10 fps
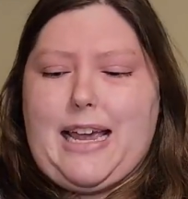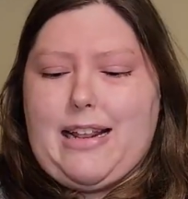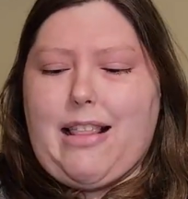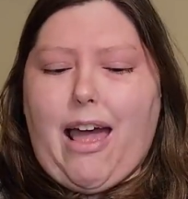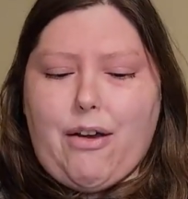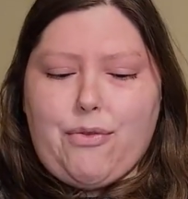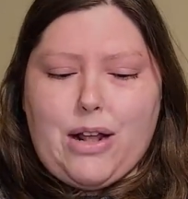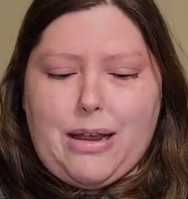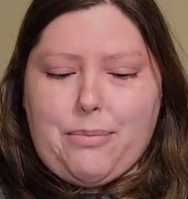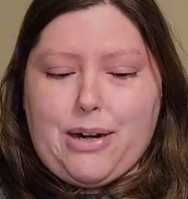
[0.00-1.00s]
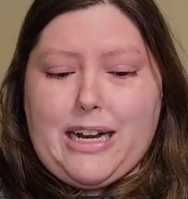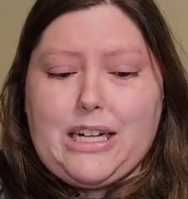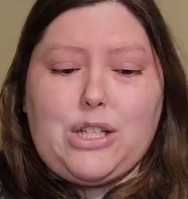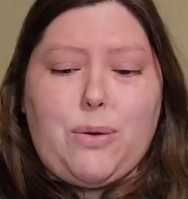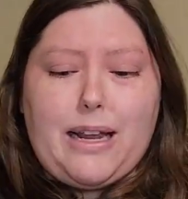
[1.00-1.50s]
and laugh while I'm
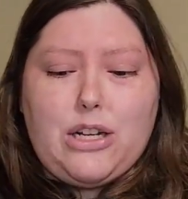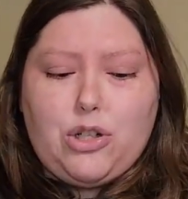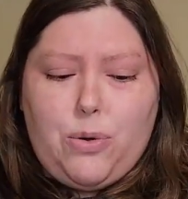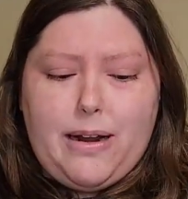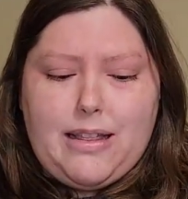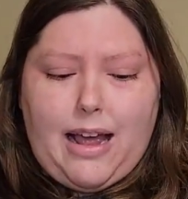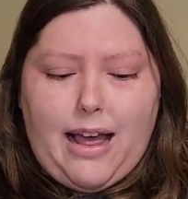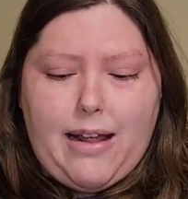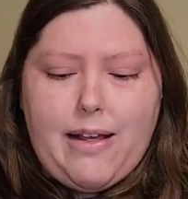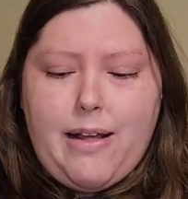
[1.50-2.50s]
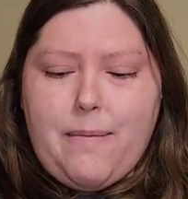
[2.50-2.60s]
reading. So I enjoy that.